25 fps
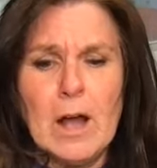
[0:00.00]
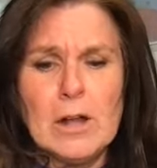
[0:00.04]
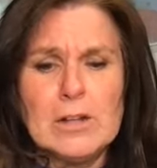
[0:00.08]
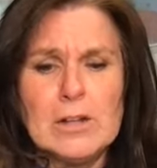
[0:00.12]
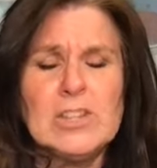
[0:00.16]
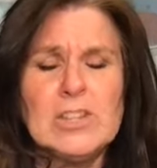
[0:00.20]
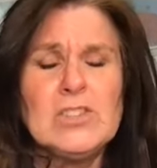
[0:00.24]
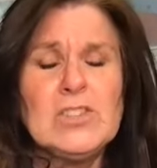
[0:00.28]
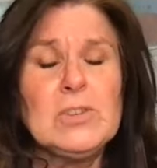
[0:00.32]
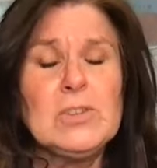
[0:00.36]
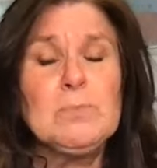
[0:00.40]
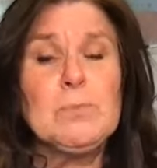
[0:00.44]

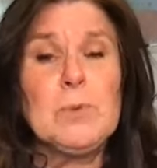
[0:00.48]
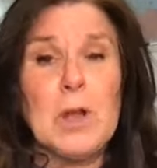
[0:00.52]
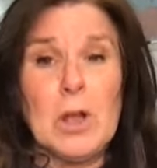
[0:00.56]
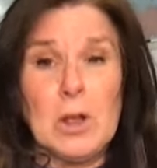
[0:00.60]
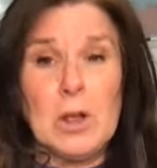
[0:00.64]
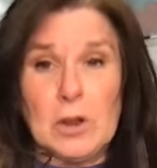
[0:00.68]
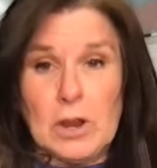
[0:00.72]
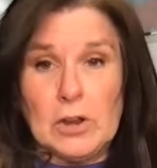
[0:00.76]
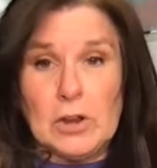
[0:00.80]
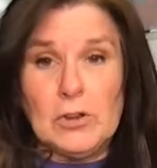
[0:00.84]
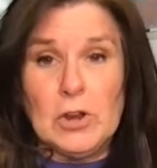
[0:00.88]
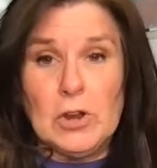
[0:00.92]
just
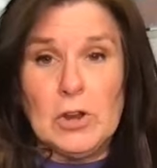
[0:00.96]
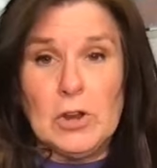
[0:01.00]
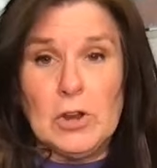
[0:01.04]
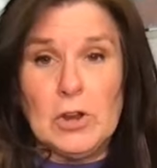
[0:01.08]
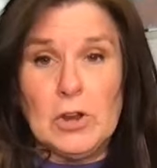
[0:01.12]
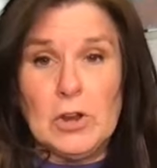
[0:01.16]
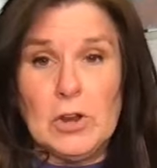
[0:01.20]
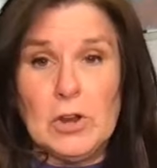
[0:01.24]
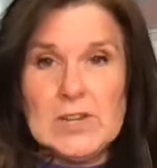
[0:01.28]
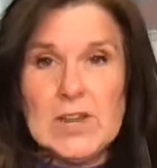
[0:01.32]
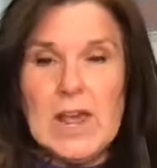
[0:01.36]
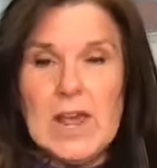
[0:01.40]
a
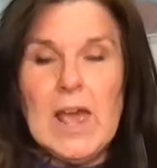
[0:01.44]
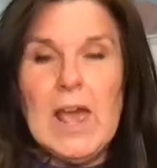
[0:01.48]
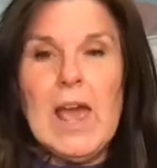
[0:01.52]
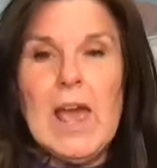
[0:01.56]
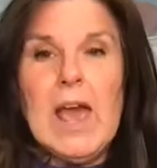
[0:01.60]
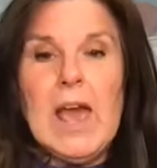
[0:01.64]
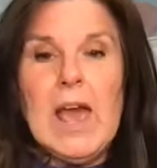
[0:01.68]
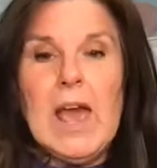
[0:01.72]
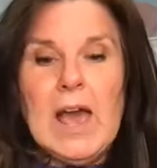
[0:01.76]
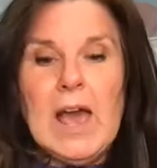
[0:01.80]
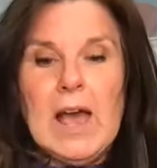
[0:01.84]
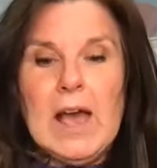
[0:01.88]
note.
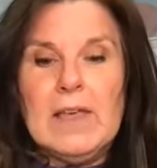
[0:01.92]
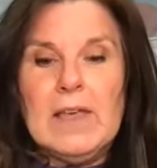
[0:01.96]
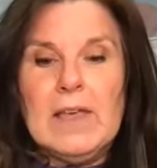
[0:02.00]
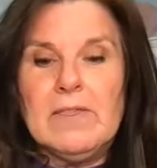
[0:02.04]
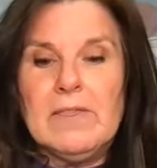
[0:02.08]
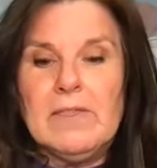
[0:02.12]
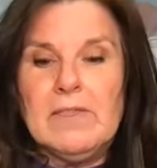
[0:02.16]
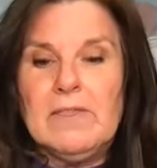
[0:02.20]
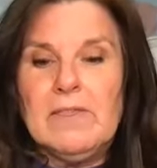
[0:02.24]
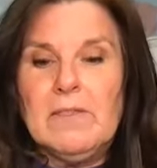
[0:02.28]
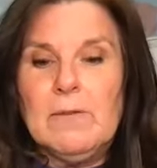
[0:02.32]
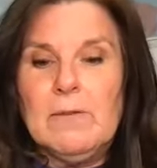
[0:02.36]

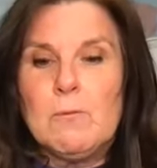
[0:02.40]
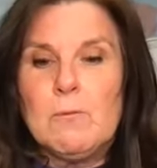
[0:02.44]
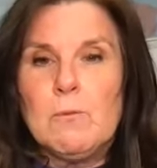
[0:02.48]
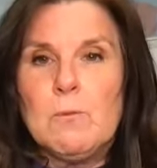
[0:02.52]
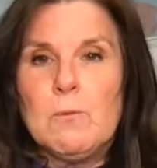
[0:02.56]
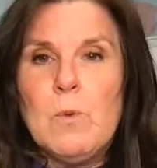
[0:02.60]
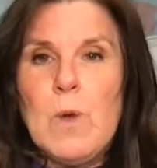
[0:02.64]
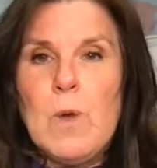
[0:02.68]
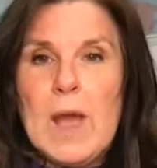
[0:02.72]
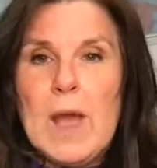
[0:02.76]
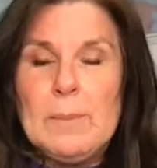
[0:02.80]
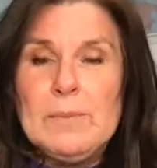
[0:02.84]

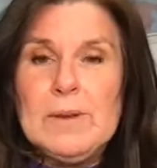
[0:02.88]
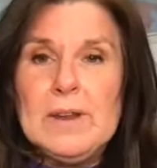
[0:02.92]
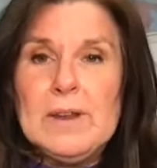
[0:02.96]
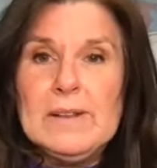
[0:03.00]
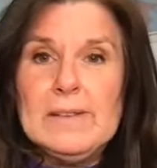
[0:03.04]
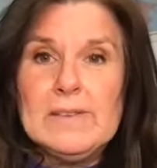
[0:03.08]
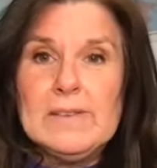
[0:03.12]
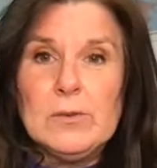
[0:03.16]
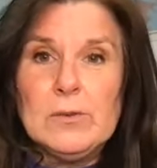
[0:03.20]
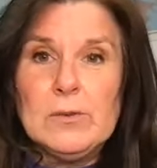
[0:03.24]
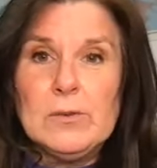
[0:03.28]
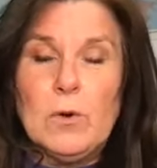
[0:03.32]

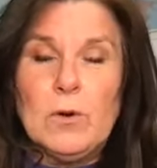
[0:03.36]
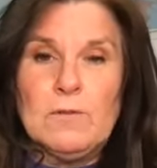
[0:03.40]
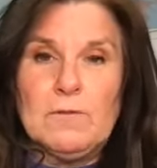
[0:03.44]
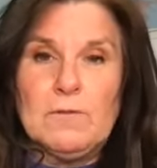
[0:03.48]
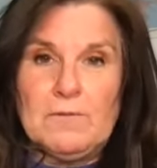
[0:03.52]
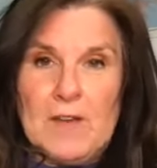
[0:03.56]
Remnants or